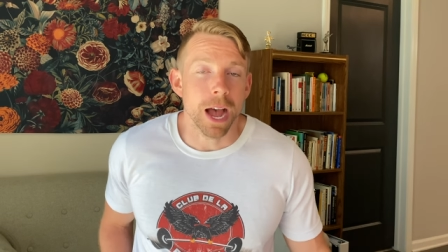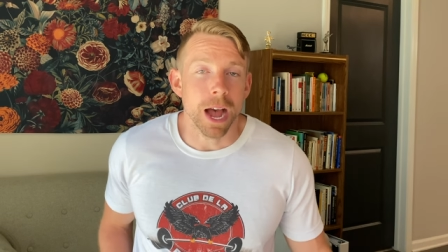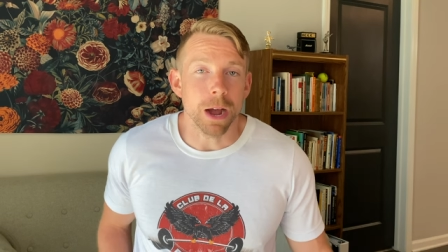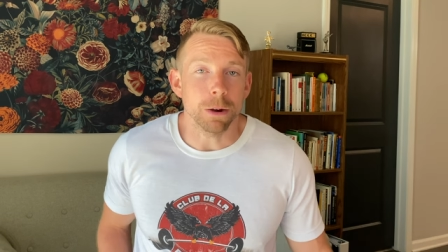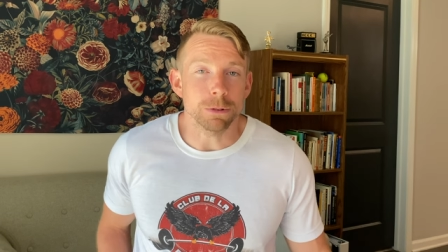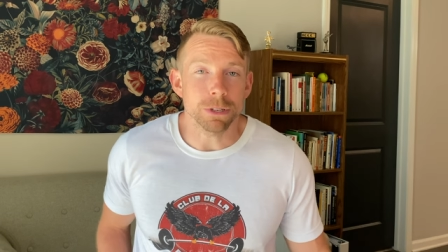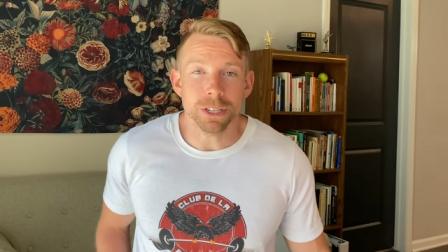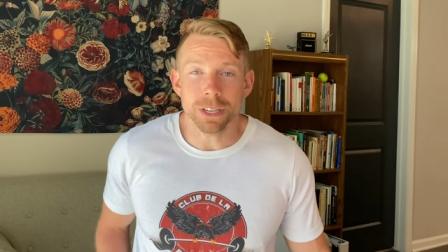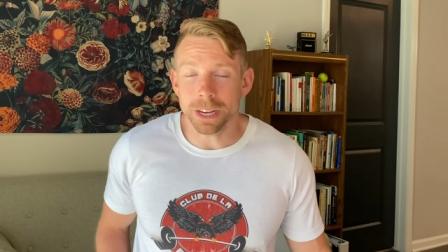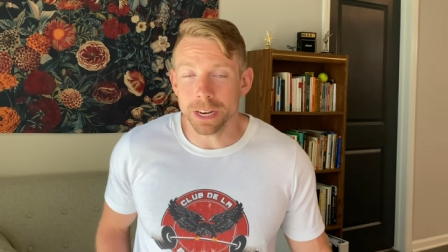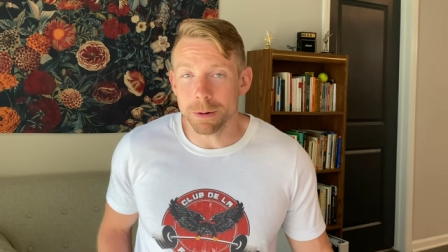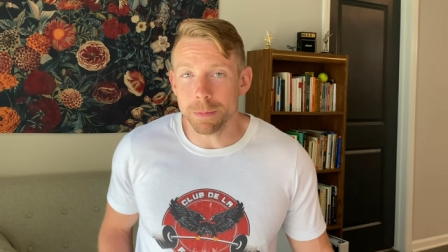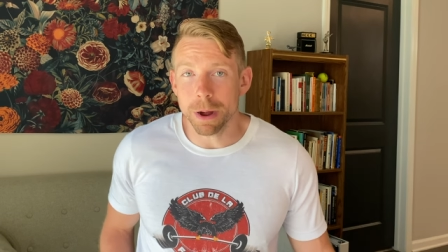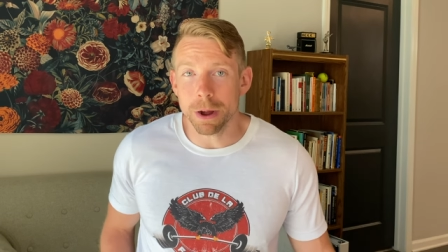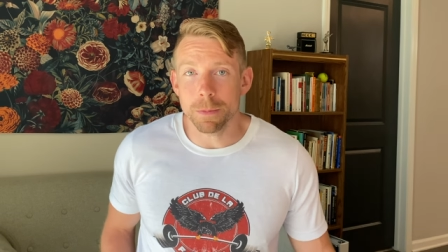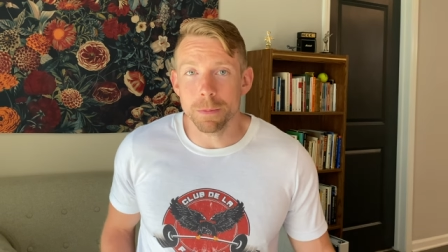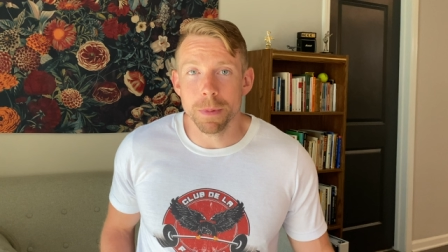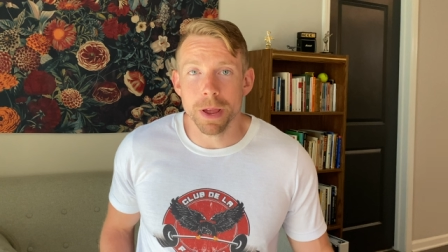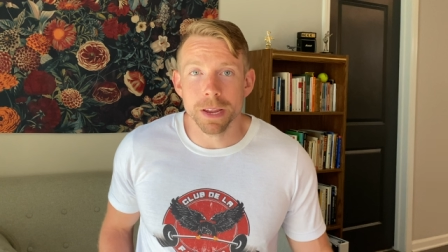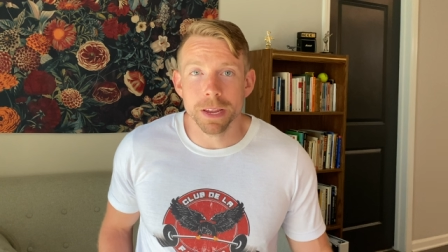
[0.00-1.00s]
I was thinking
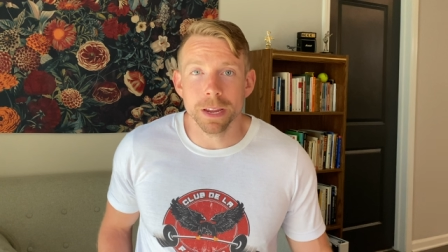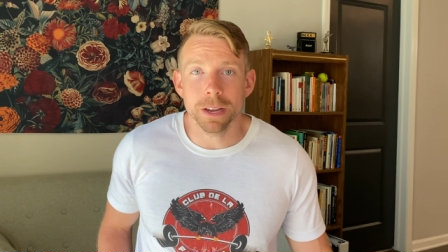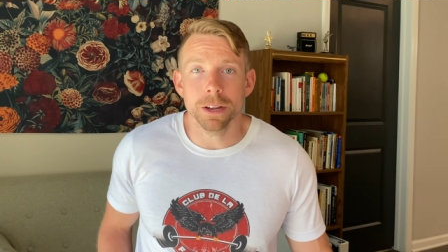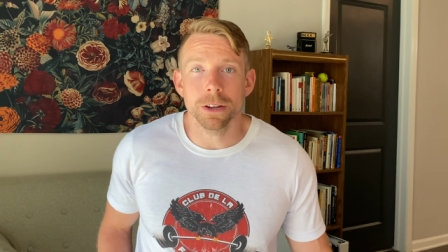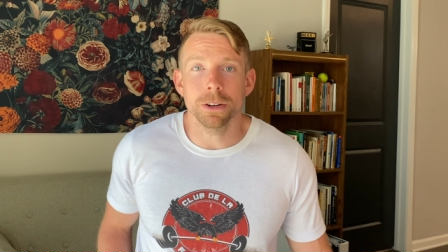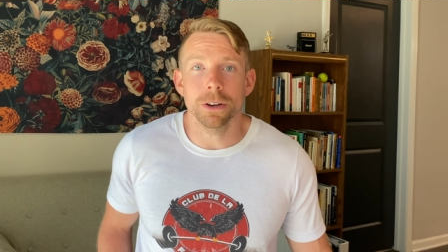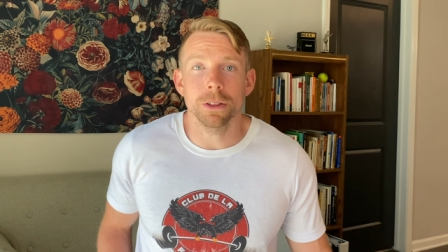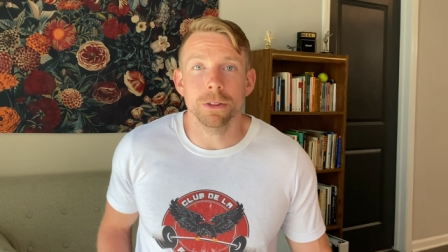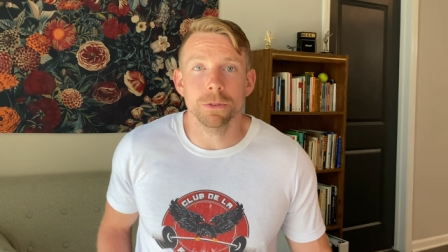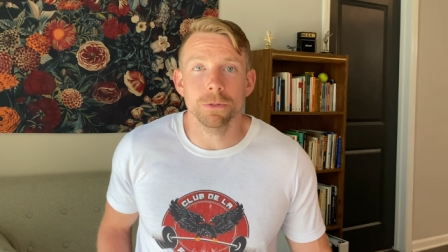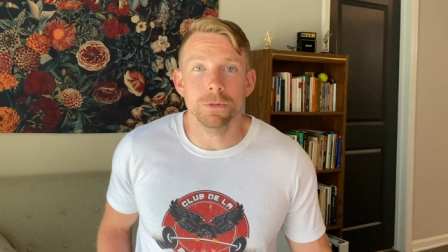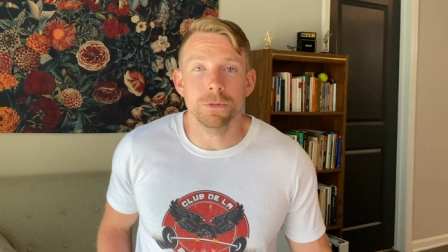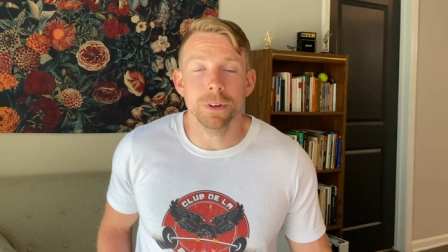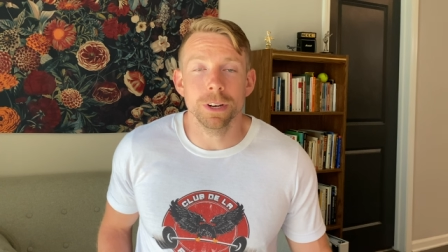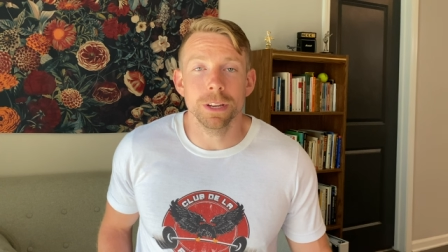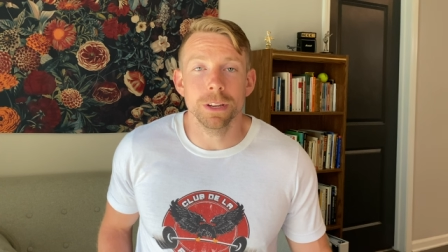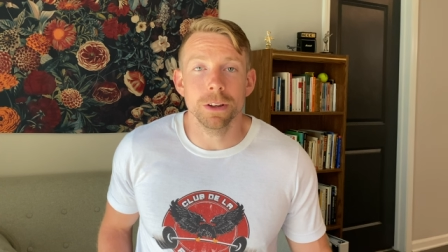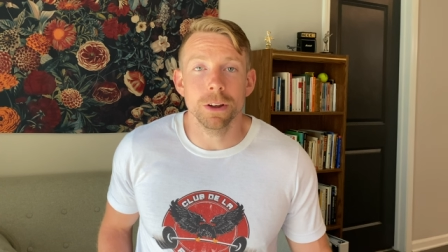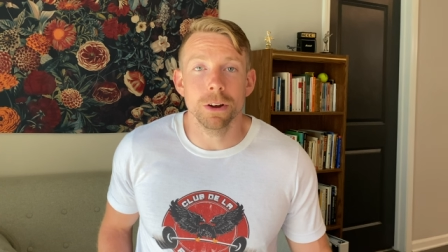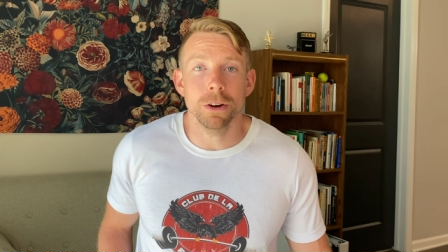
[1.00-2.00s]
about making another
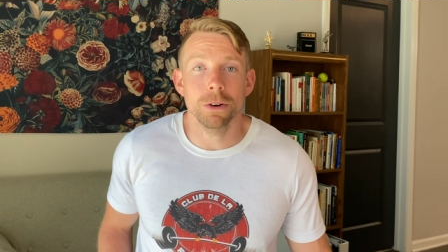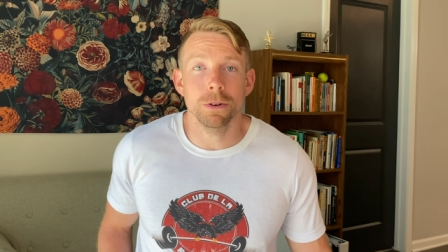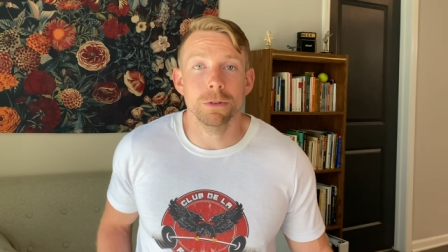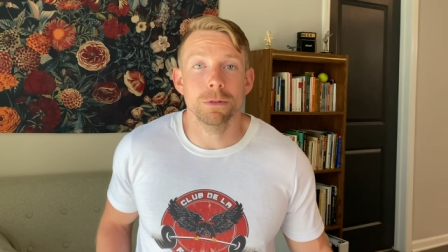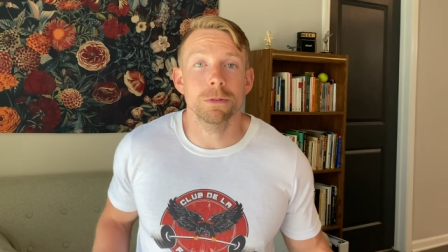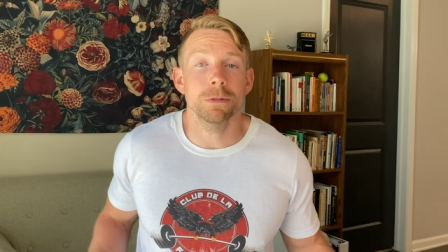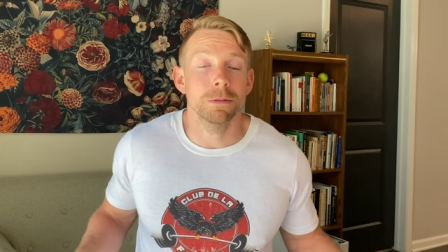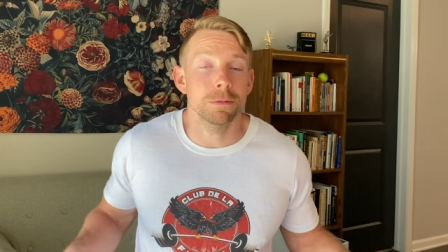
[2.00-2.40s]
video